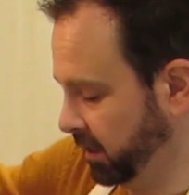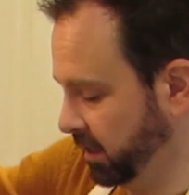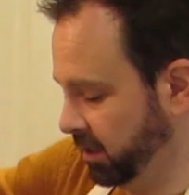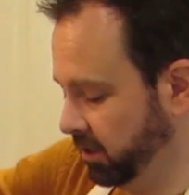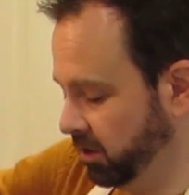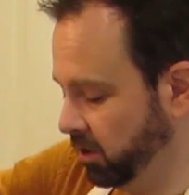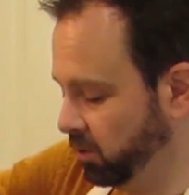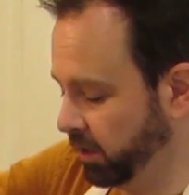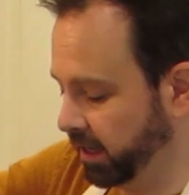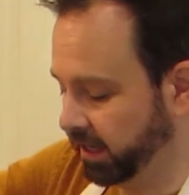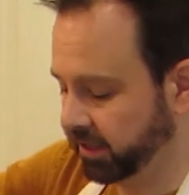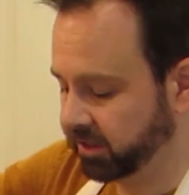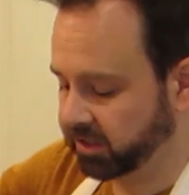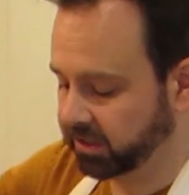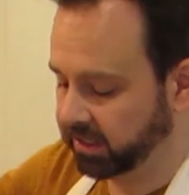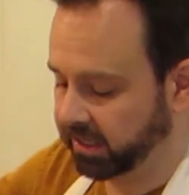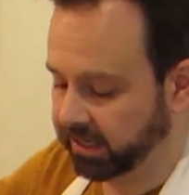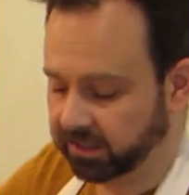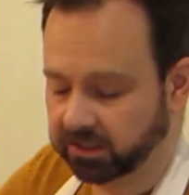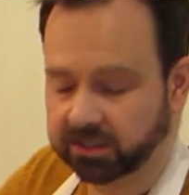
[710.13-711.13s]
You'll get
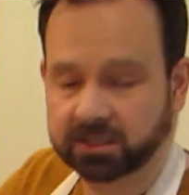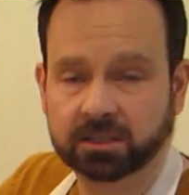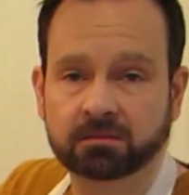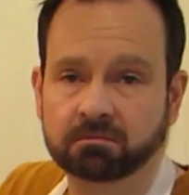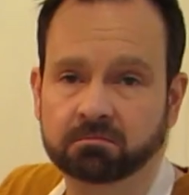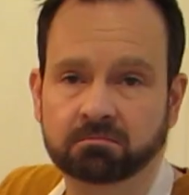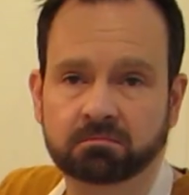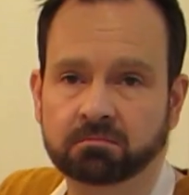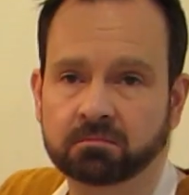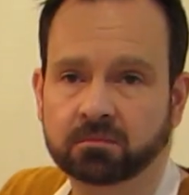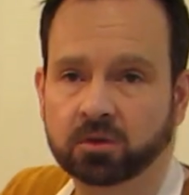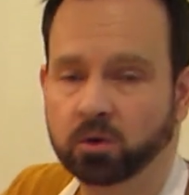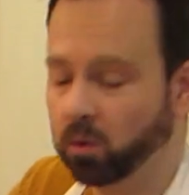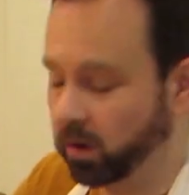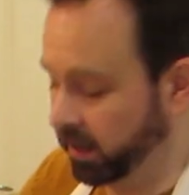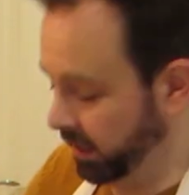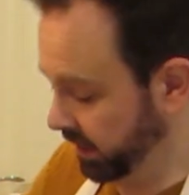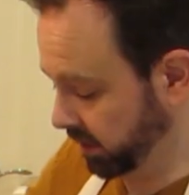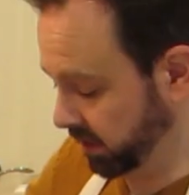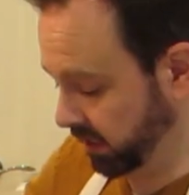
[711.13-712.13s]
6
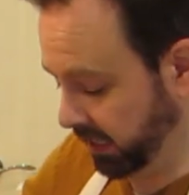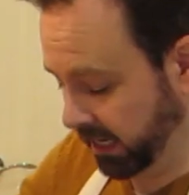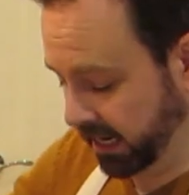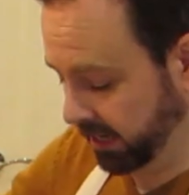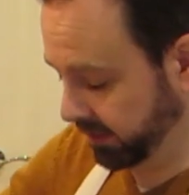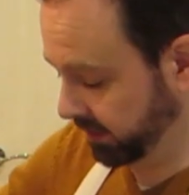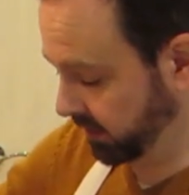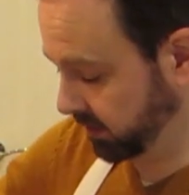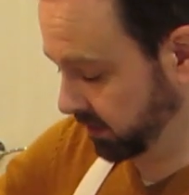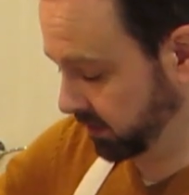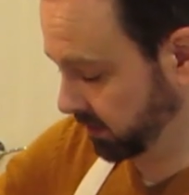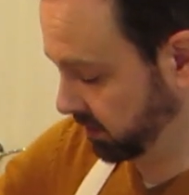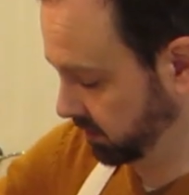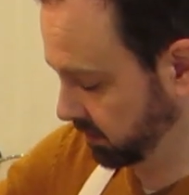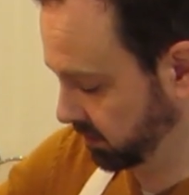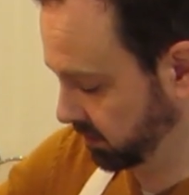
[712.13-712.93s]
quite easily out of this